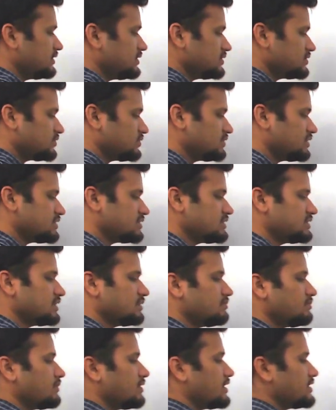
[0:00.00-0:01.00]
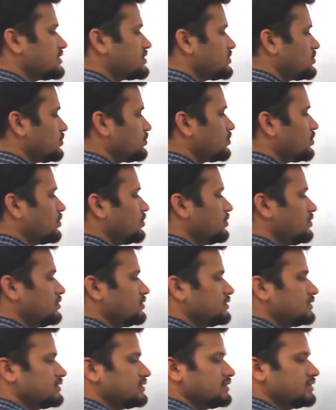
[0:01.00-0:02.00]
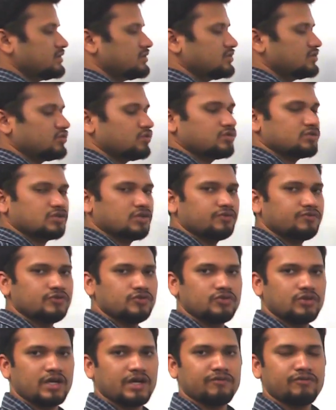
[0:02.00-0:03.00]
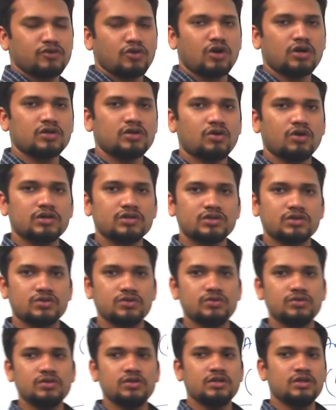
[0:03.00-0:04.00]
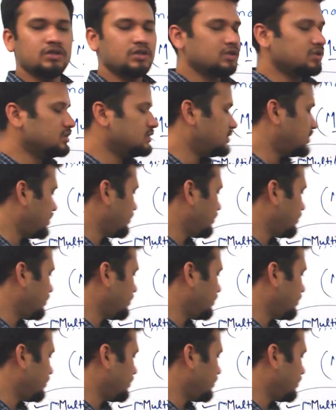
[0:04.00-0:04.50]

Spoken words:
so this is a must to go. Those of you who have not gone through, they